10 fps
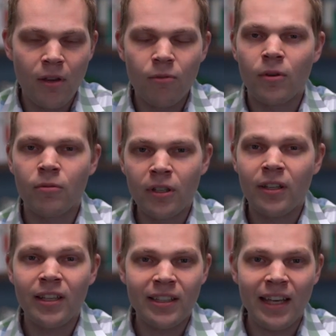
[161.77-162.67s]
we're
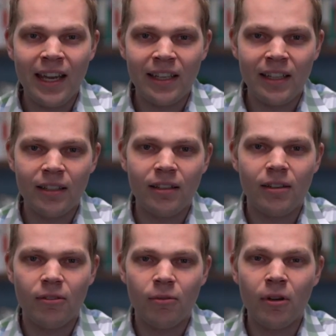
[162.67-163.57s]
really gaining
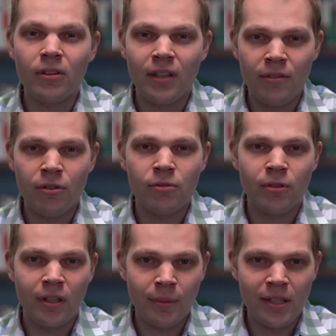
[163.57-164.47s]
what life was
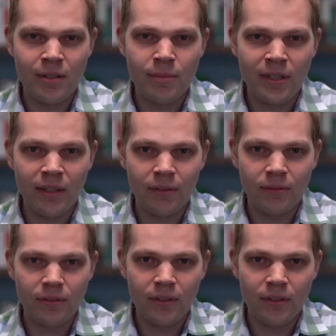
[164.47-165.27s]
really meant to be.